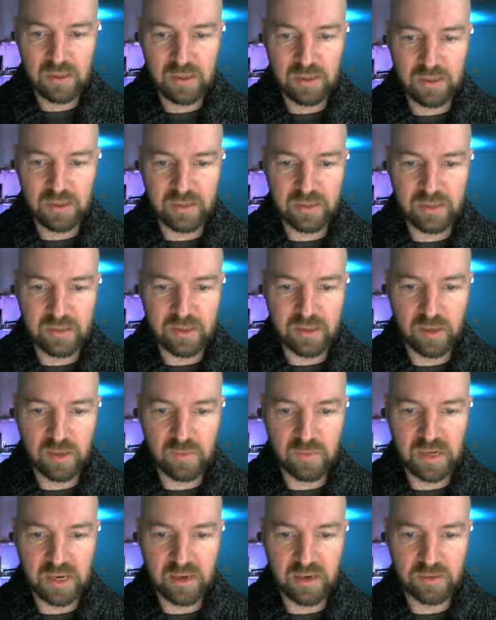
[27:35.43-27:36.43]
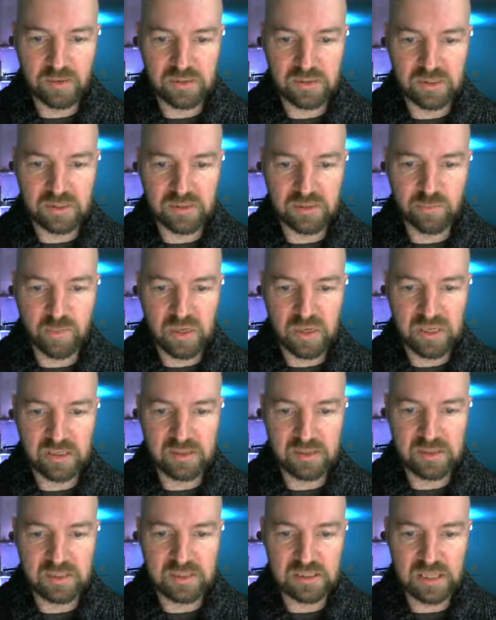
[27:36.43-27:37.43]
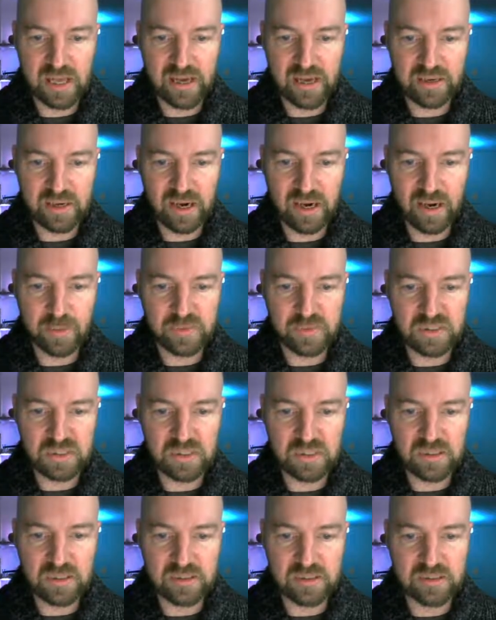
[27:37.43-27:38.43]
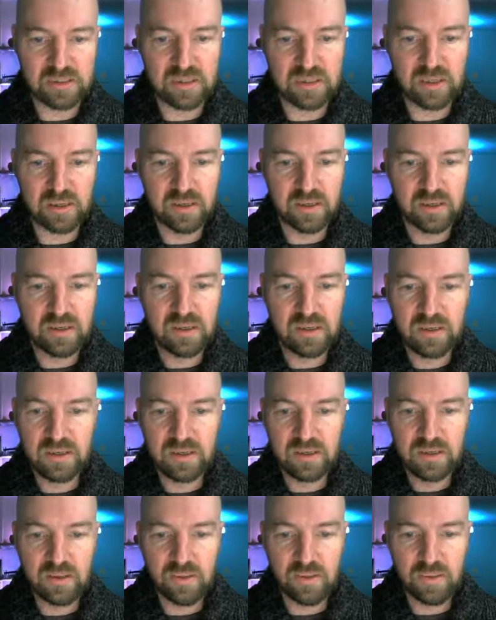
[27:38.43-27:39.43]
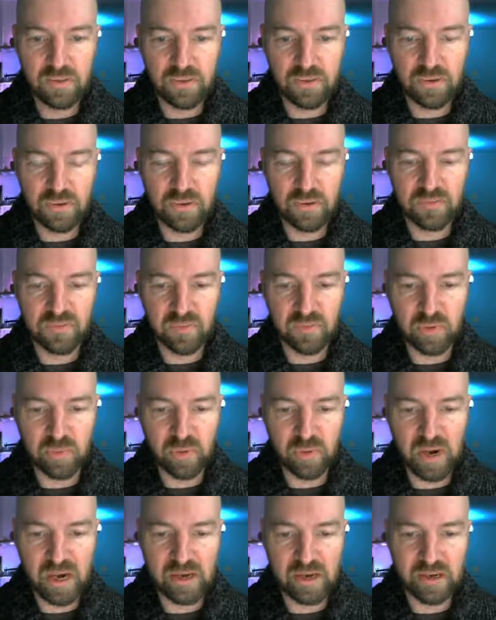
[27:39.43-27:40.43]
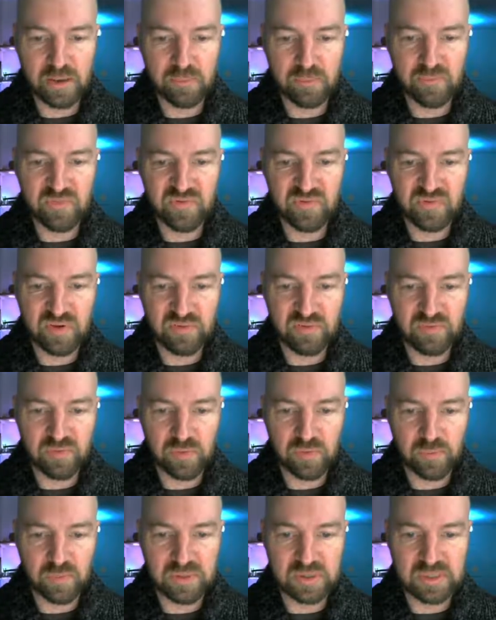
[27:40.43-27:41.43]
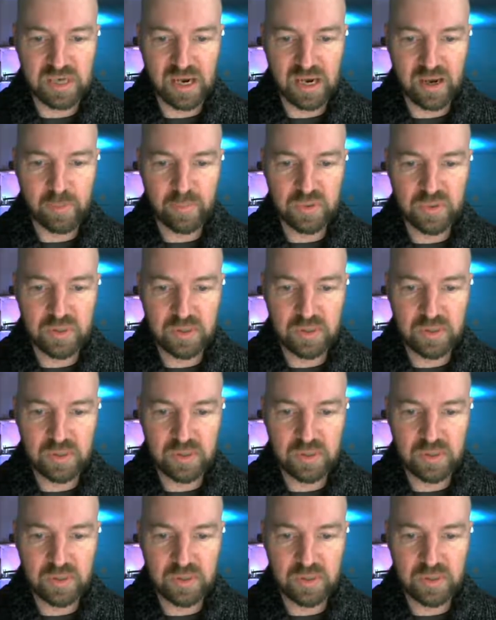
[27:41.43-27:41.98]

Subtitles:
and then come down to this pin slot option. It's the third from the bottom, fifth from the top.